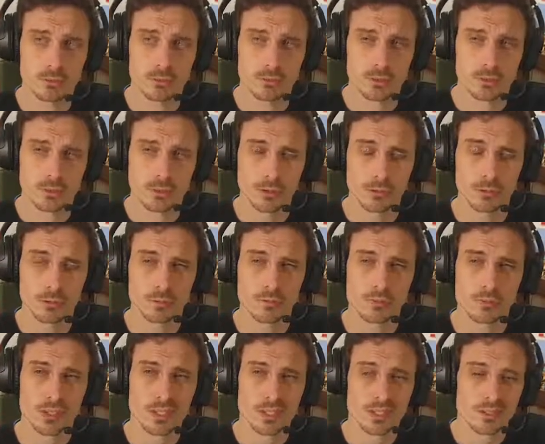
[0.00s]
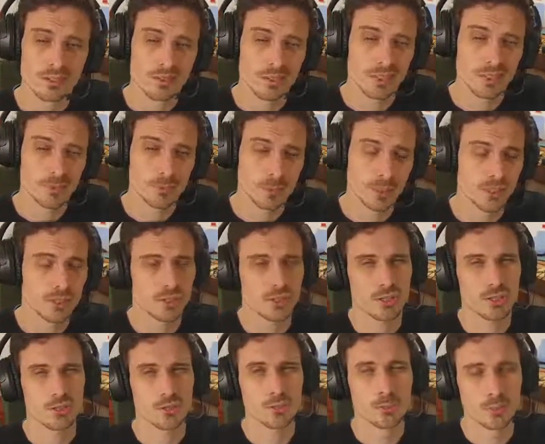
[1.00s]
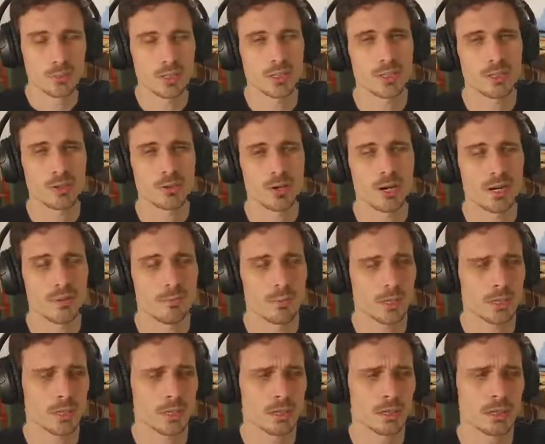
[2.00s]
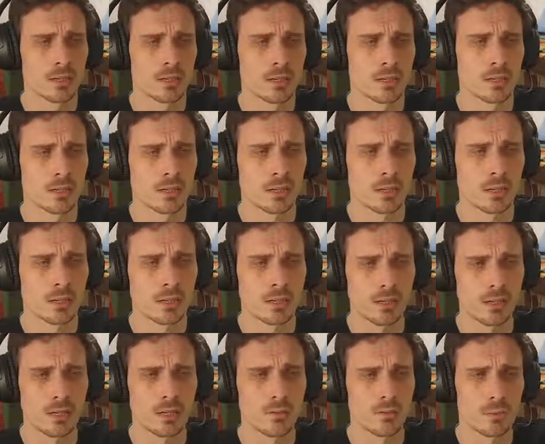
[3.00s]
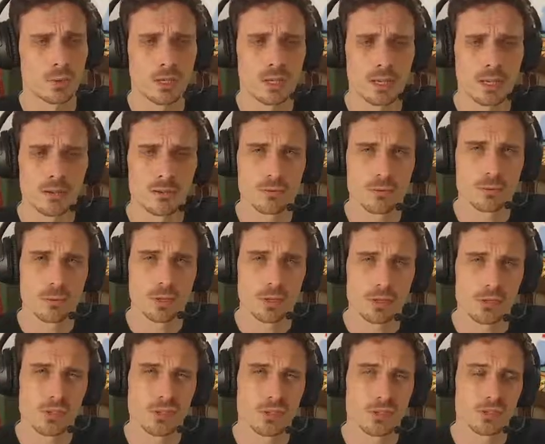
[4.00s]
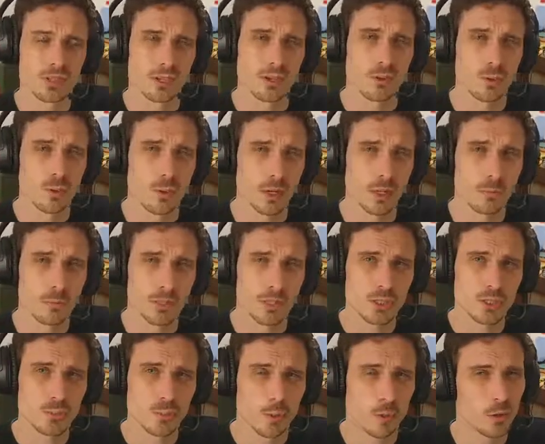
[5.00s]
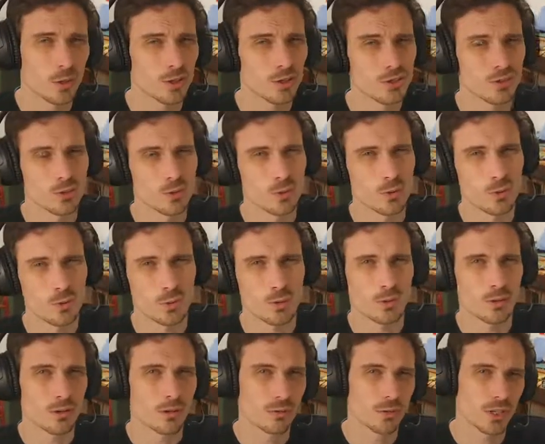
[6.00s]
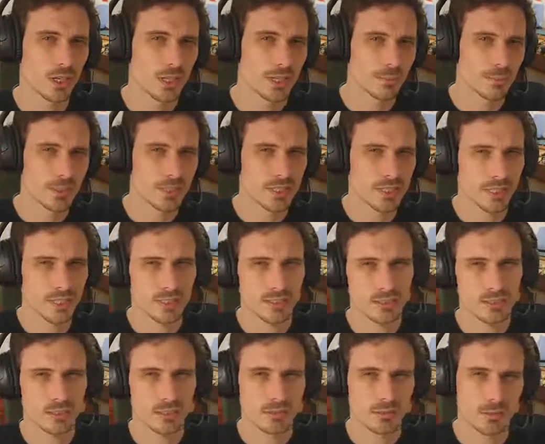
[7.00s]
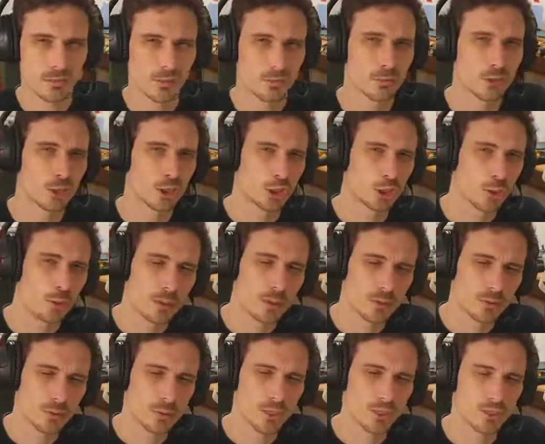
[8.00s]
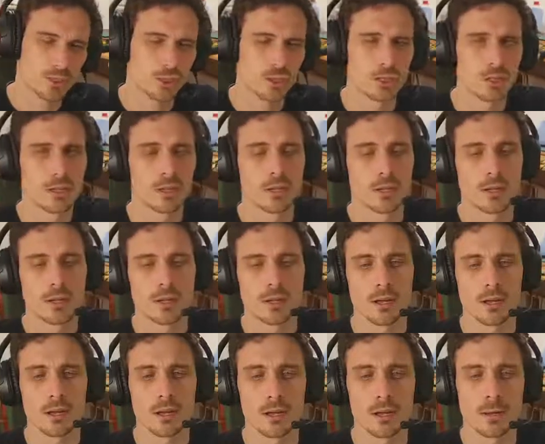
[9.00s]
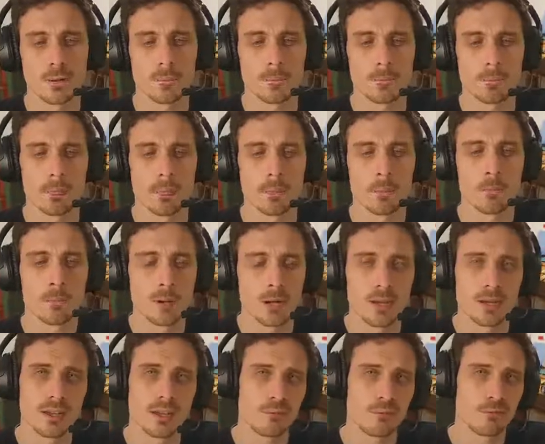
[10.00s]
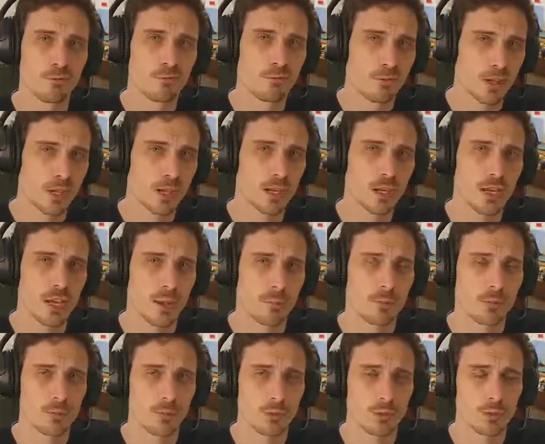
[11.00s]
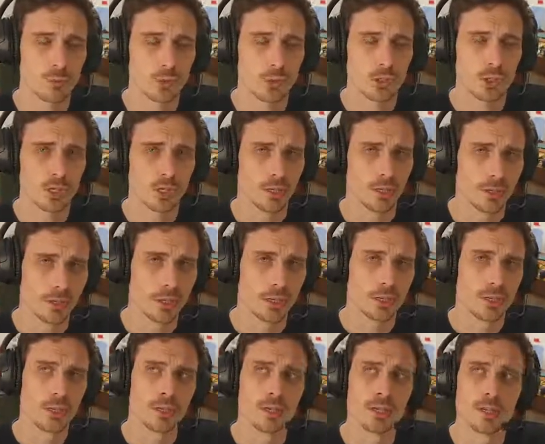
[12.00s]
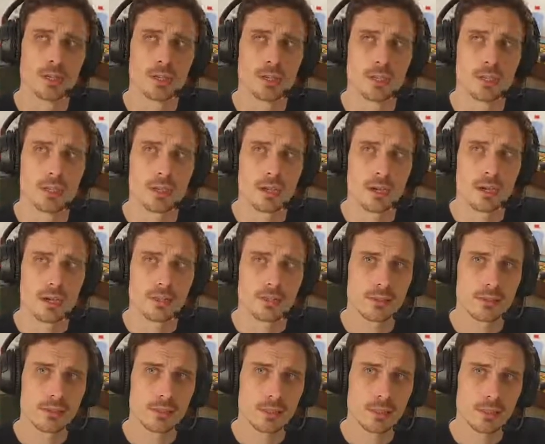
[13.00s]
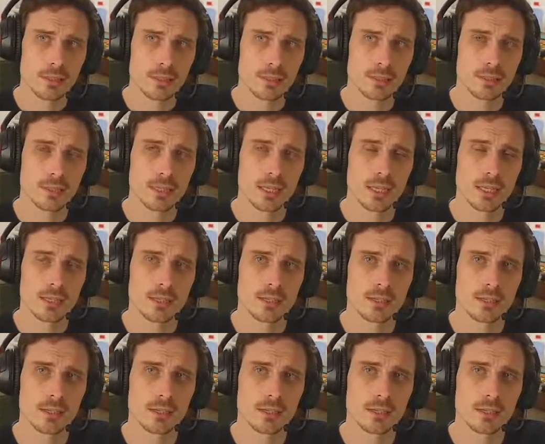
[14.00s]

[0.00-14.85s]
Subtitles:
you know, these pictures are zoomed in quite a bit. In real life, the models are quite a bit smaller, so all of the little mistakes and stuff don't show as much. But I'm fairly happy with the result. I think that